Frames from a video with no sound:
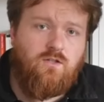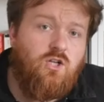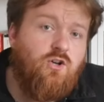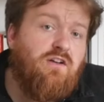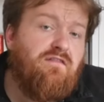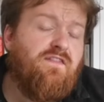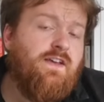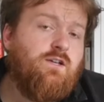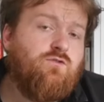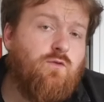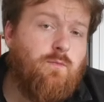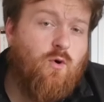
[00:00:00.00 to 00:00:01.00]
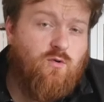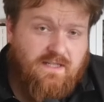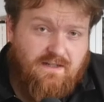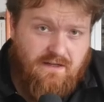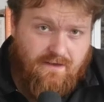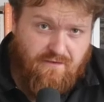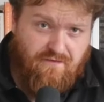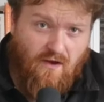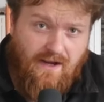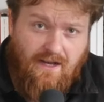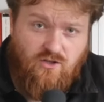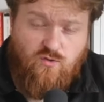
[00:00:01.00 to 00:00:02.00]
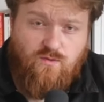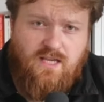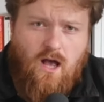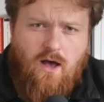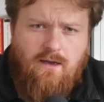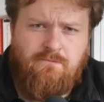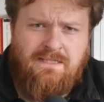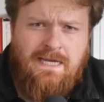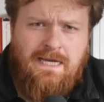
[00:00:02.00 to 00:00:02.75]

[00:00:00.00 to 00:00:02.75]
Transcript: To look at figures reported in the Financial Times,